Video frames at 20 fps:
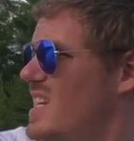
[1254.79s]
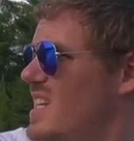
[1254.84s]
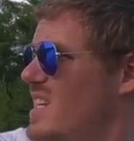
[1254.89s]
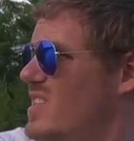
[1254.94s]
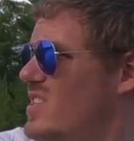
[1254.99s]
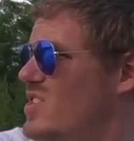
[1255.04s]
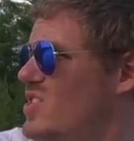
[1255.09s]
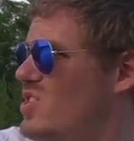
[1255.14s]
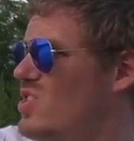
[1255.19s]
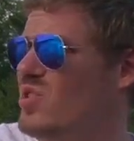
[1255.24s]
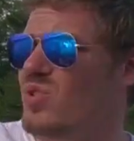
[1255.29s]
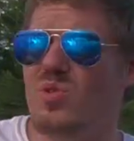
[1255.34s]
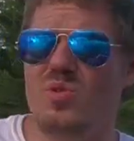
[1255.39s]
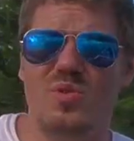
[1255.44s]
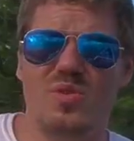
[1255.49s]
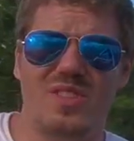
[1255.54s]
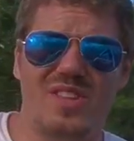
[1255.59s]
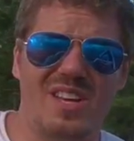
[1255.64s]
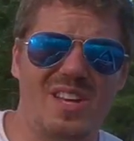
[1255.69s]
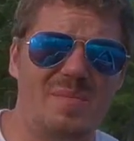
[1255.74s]

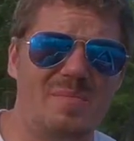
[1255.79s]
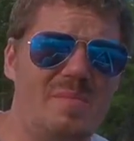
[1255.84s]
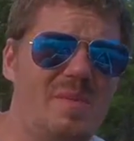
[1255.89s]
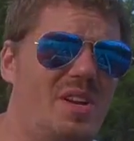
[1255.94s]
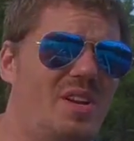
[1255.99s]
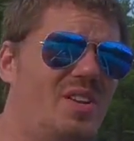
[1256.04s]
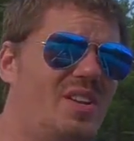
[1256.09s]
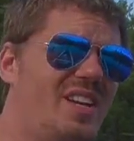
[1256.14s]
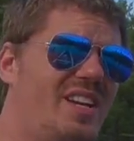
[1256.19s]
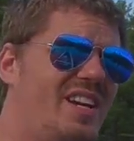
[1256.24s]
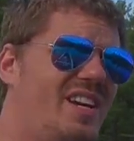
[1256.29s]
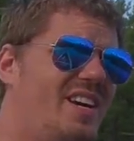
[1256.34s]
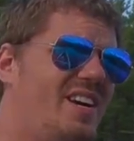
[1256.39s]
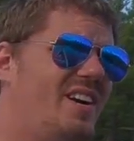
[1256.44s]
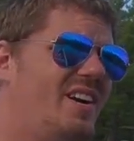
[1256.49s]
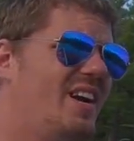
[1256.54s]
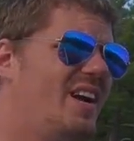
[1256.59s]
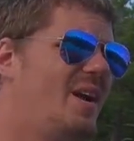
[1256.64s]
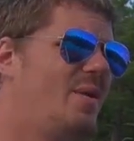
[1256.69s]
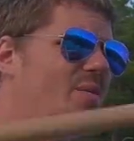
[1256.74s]
into the middle
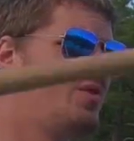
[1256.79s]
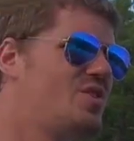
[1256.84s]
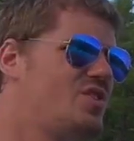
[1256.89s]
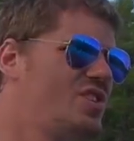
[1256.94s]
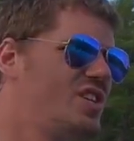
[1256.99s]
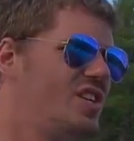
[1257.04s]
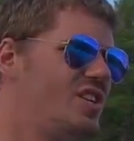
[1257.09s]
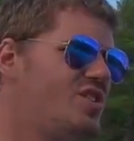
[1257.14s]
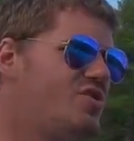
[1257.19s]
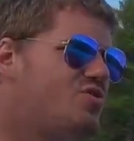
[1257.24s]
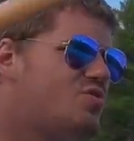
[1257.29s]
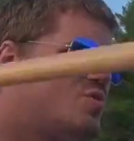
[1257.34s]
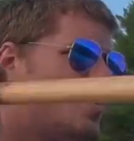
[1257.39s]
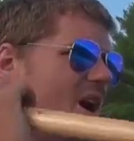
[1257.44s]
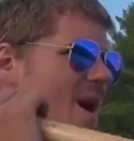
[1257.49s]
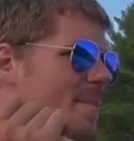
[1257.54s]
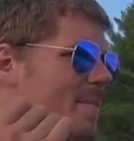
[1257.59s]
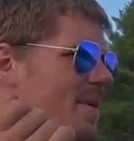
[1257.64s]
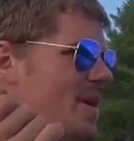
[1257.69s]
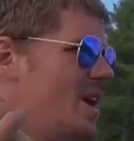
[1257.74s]
here, and we're just going to
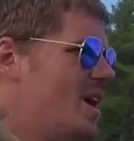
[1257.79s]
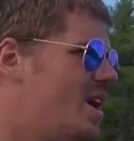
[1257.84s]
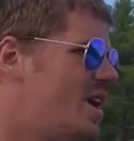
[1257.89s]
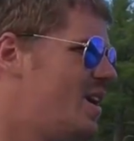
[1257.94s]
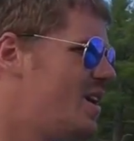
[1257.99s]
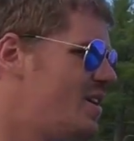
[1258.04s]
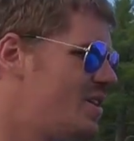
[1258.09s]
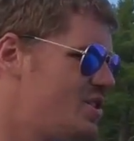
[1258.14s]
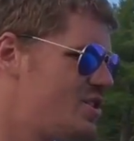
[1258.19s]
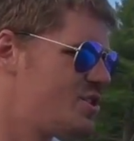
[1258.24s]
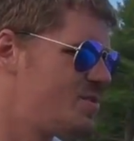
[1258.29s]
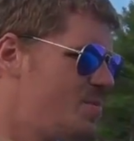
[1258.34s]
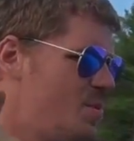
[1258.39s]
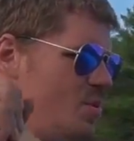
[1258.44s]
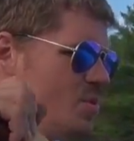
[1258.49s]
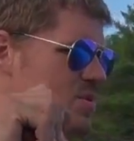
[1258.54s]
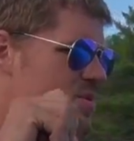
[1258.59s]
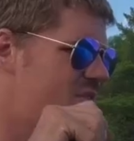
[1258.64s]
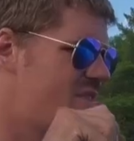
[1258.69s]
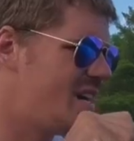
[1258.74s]
drop our
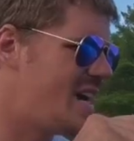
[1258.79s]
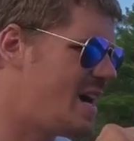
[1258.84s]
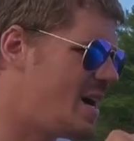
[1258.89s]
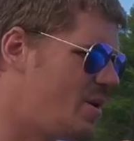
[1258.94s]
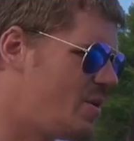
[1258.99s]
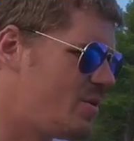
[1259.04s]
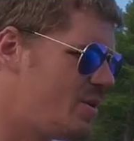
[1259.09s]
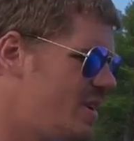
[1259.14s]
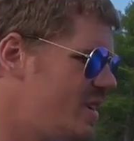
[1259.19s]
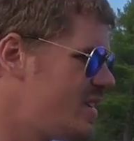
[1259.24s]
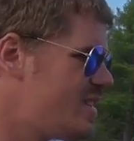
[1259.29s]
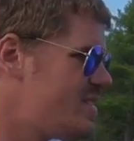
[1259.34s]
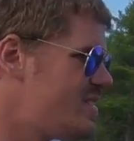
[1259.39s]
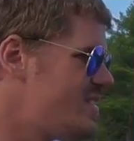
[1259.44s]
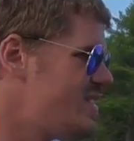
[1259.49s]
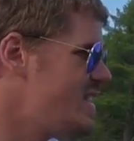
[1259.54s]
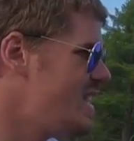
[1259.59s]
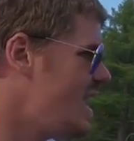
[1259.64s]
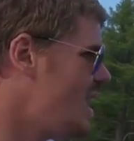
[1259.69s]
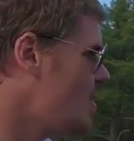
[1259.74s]
spoon down,
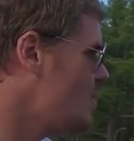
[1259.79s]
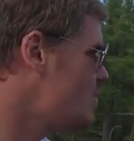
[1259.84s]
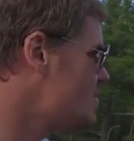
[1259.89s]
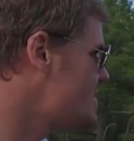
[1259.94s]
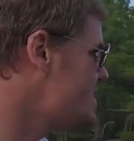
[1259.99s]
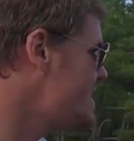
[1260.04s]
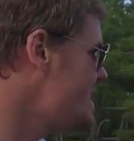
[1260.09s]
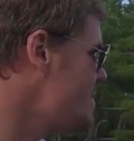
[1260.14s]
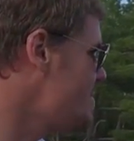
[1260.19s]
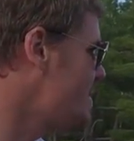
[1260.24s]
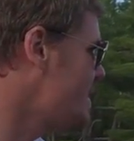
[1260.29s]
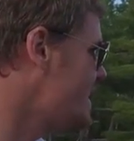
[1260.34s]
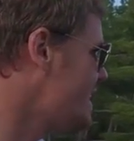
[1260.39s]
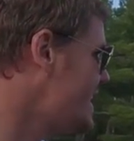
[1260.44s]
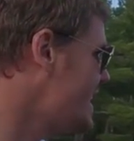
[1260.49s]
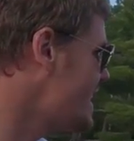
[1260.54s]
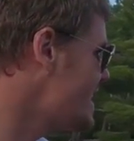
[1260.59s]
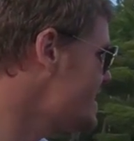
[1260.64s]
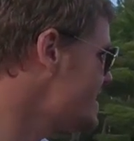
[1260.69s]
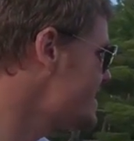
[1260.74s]
see how deep
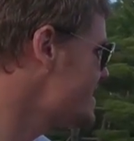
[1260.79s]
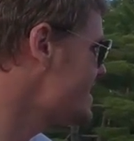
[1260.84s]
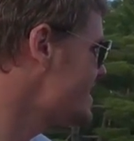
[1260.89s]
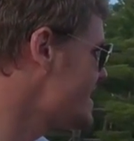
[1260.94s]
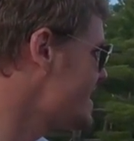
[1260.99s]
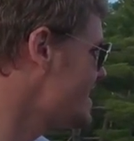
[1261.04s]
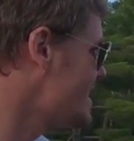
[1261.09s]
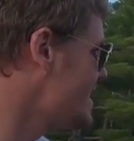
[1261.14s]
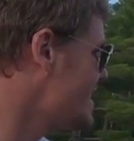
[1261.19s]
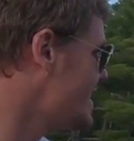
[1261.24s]
it gets,